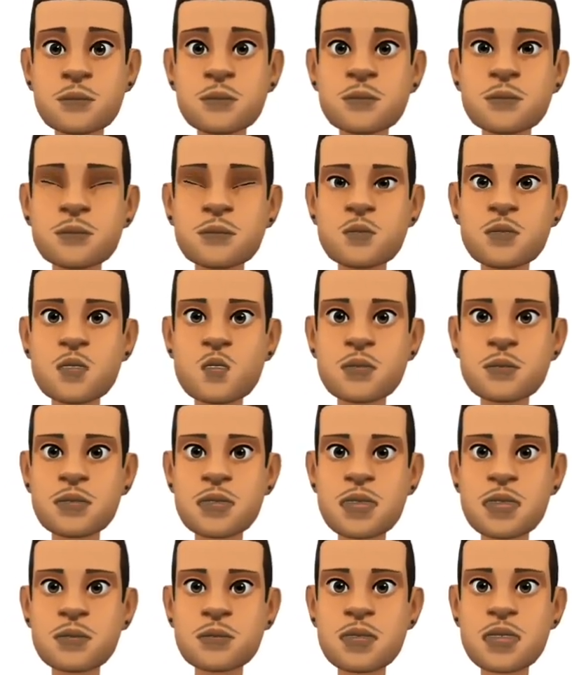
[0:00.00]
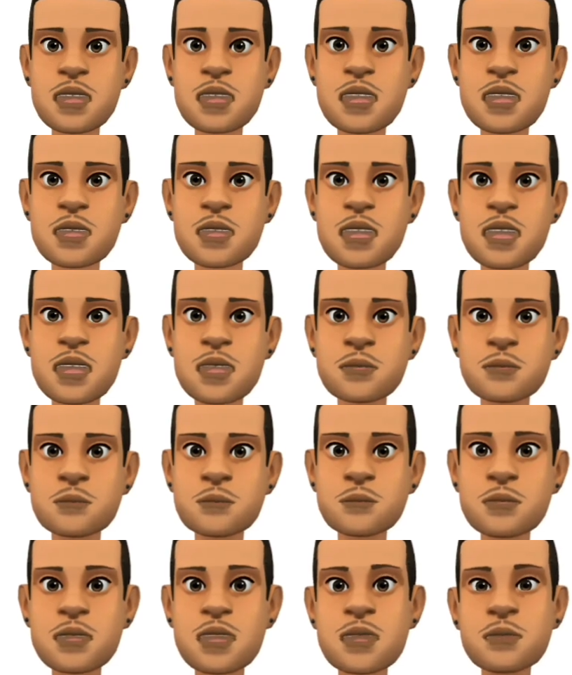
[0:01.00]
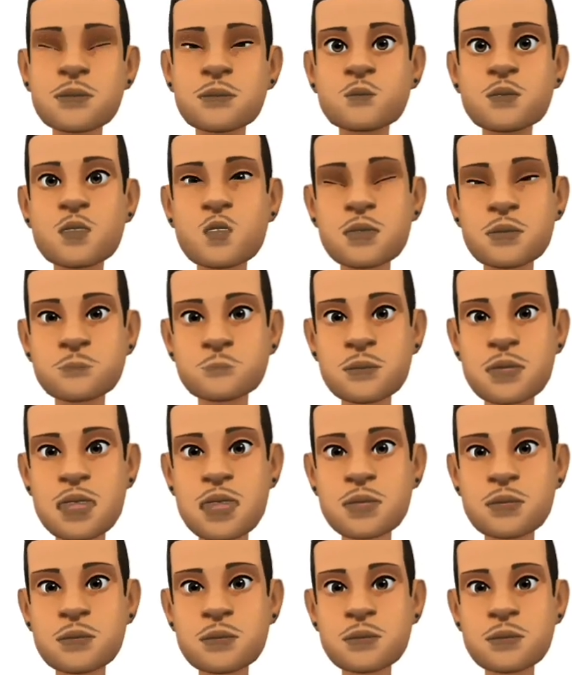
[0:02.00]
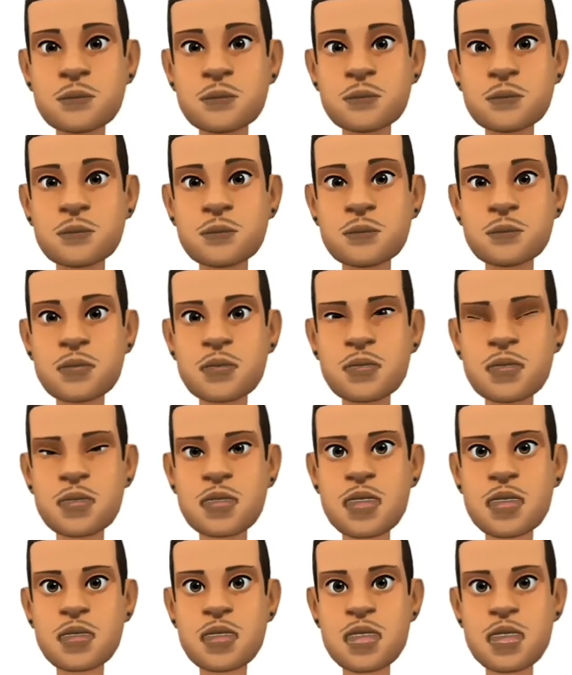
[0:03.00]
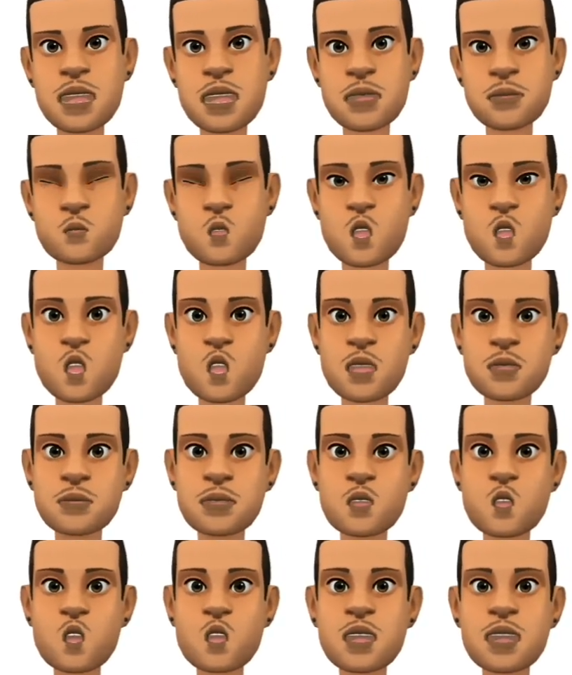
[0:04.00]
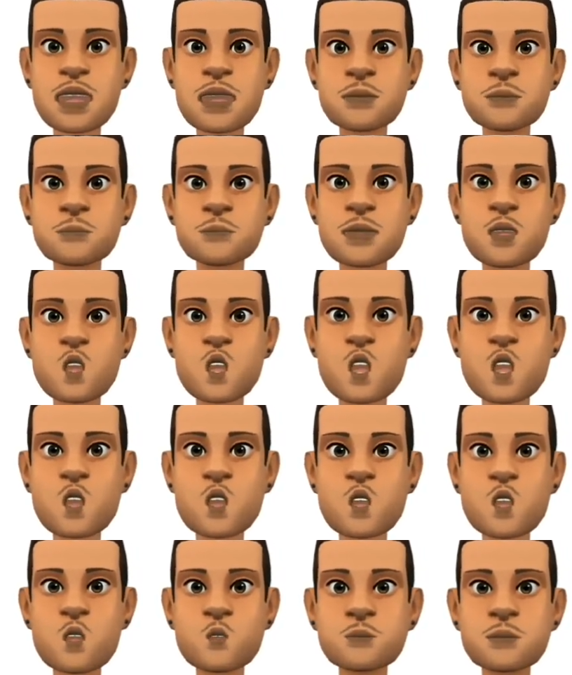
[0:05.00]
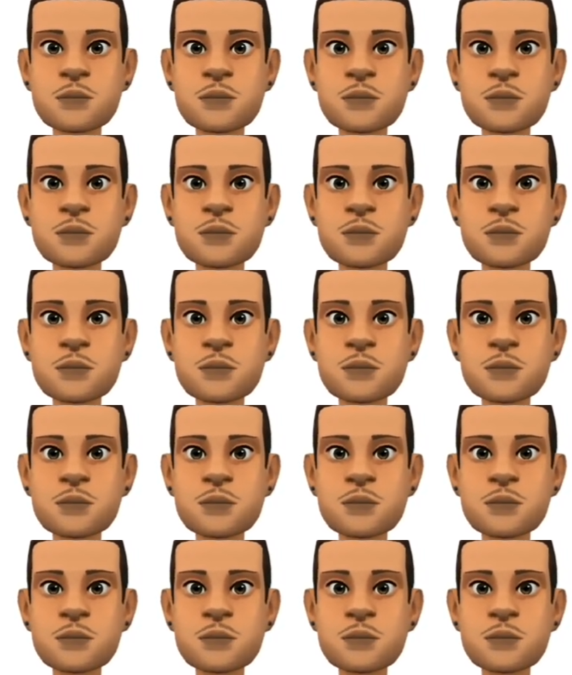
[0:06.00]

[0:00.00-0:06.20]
Number 5, and this is very important, we need to root out corruption in government.